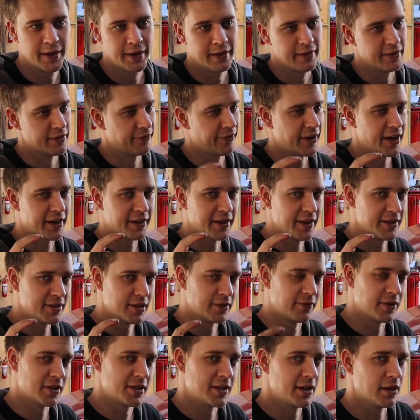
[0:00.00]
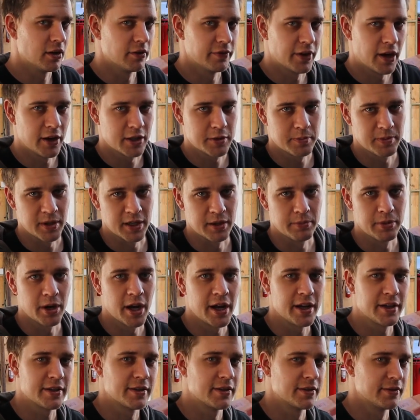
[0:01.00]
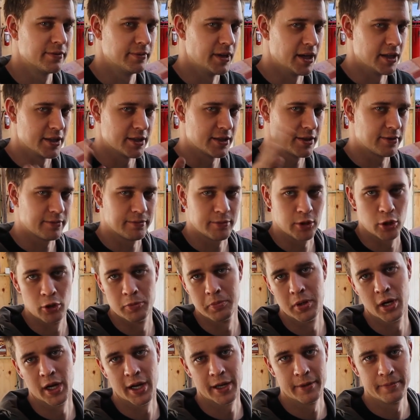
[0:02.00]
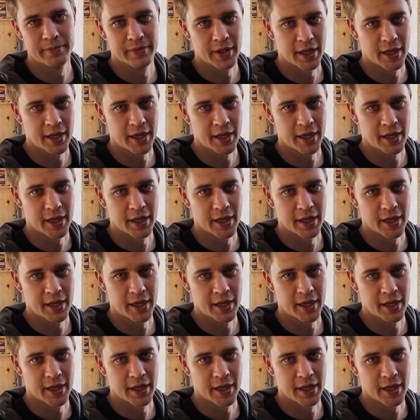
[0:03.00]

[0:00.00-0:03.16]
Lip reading: The fact is, if your single valve spring breaks, it's goodbye.